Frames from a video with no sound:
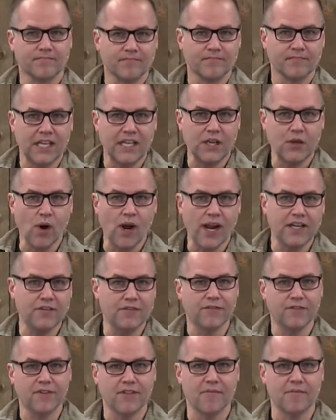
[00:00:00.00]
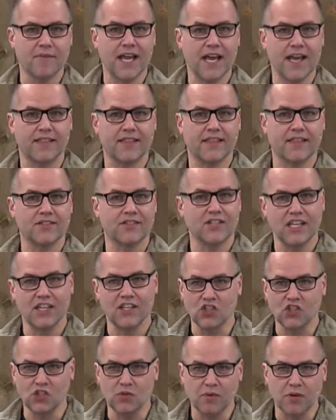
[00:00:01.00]
He waited for them in Athens. His
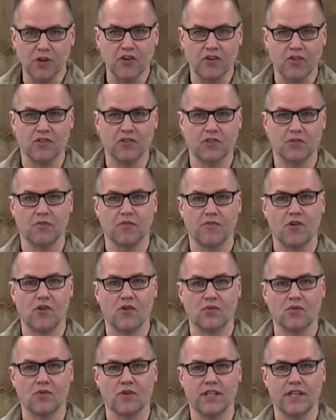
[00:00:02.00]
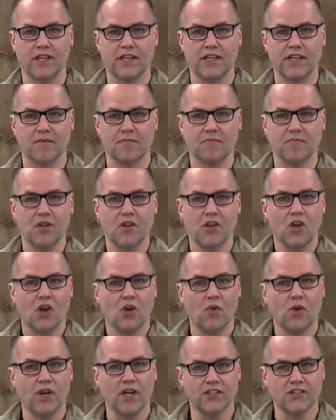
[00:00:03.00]
spirit was provoked within him.
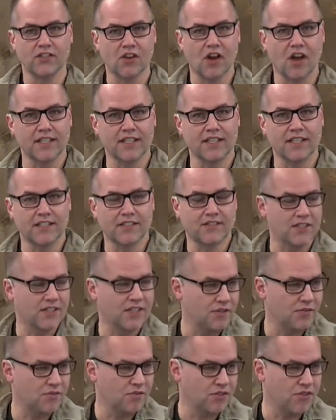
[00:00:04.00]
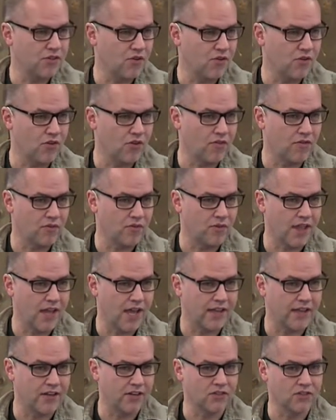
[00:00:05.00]
When he saw that the city was going over with
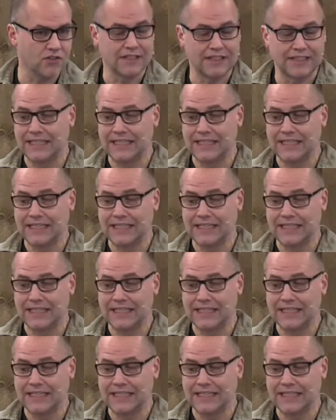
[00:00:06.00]
idols,